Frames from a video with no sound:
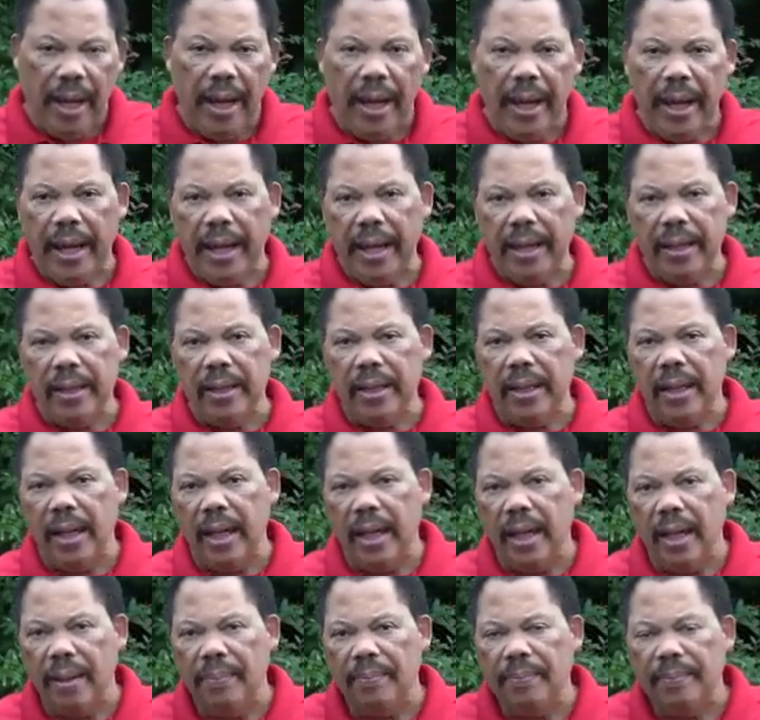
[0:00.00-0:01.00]
And
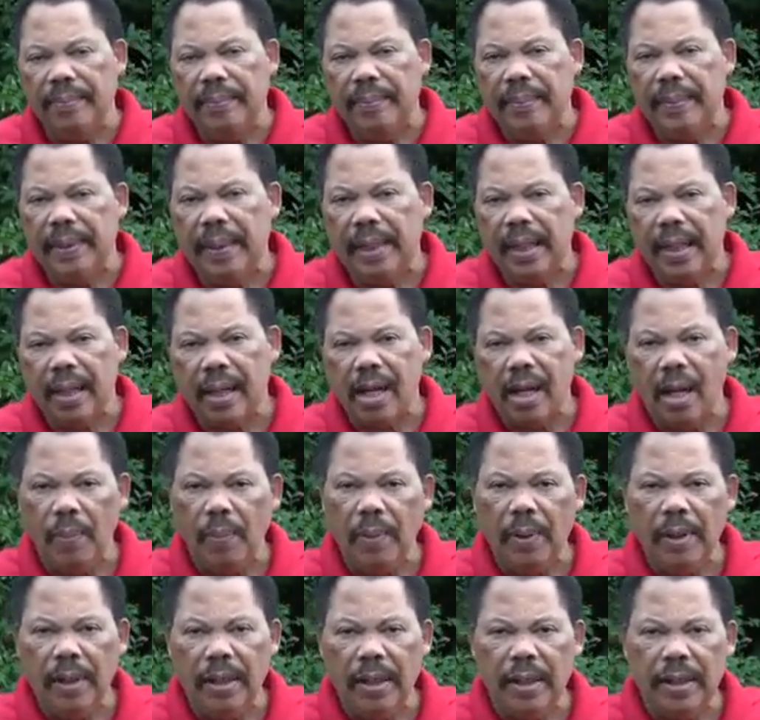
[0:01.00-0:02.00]
a
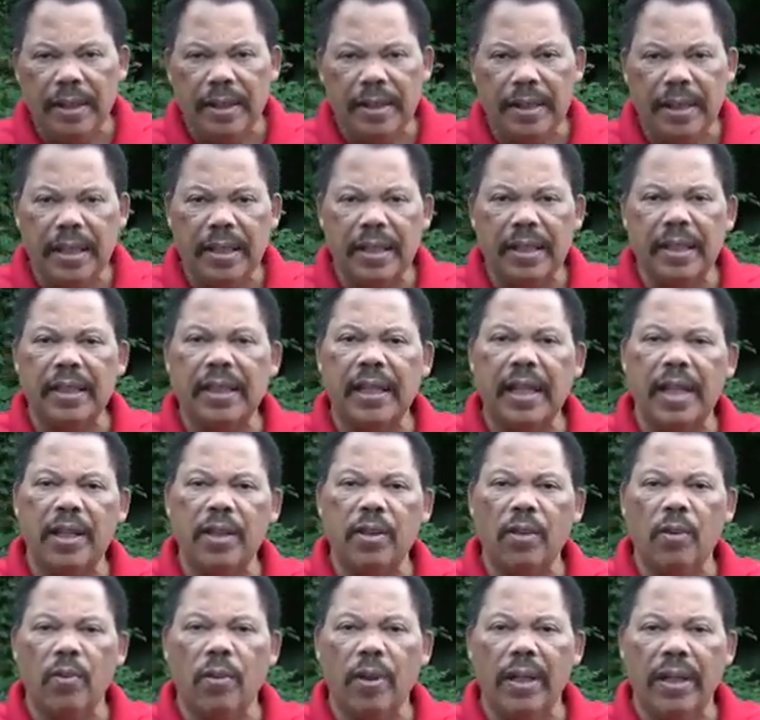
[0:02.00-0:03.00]
couple of the diseases that
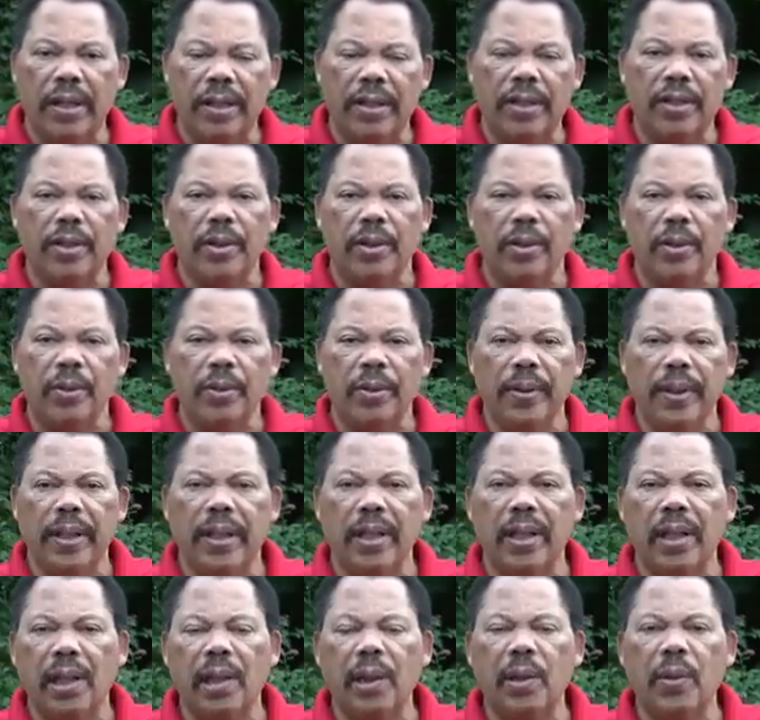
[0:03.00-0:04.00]
you'll run into
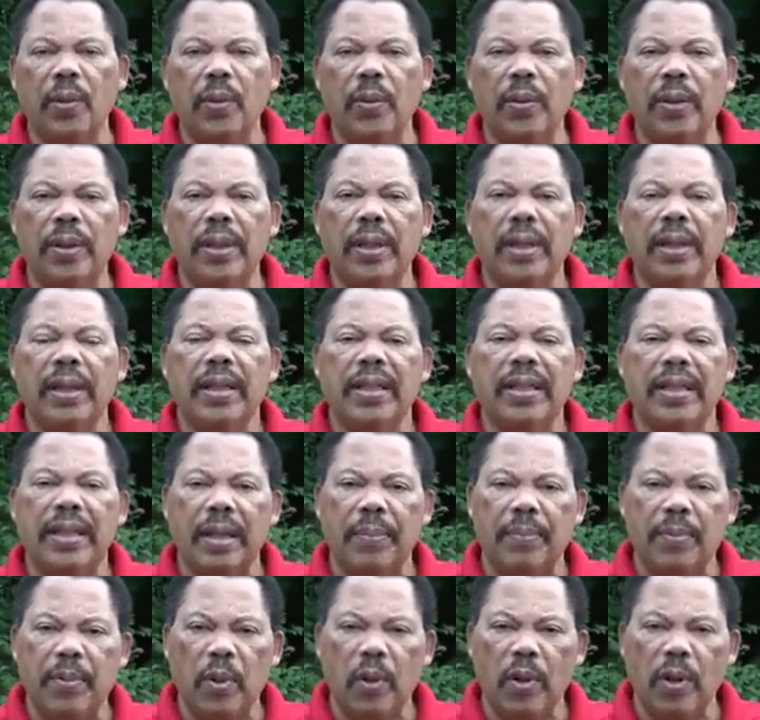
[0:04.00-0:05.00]
include
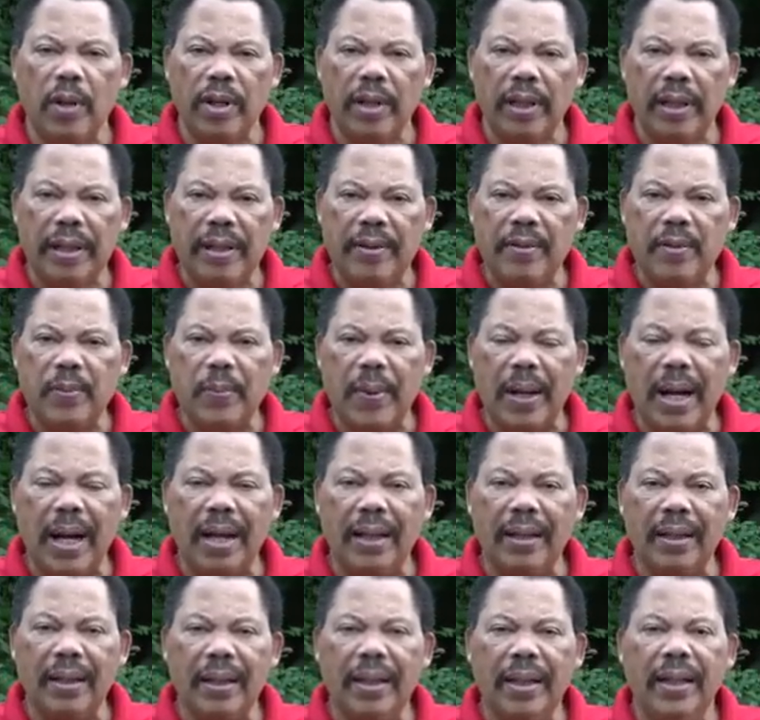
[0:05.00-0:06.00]
septoria leaf
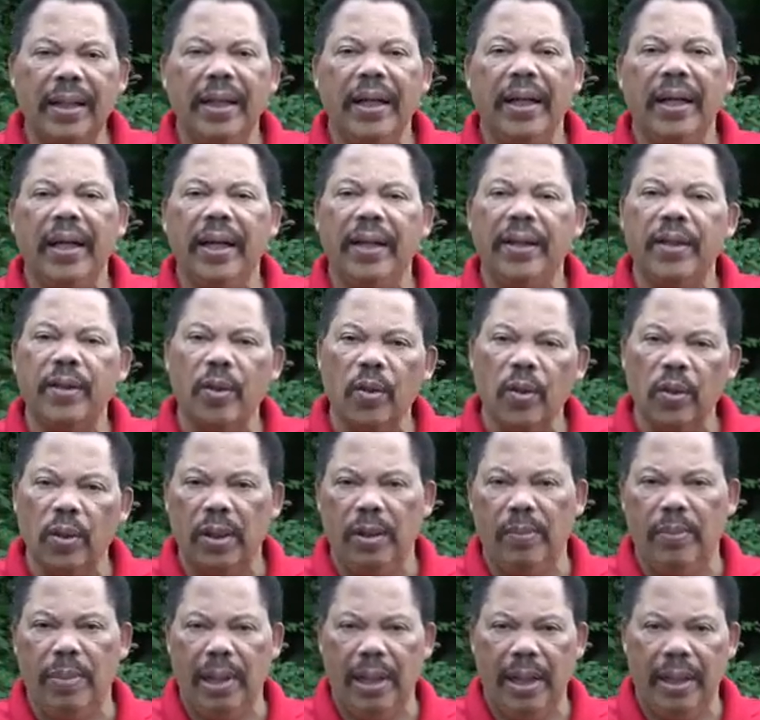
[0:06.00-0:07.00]
spot and
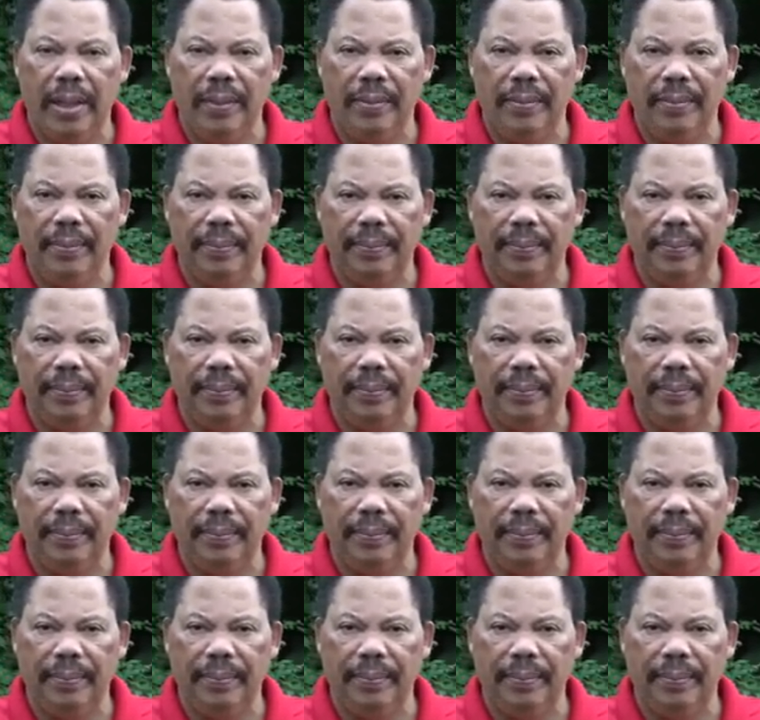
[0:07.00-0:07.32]
early blight.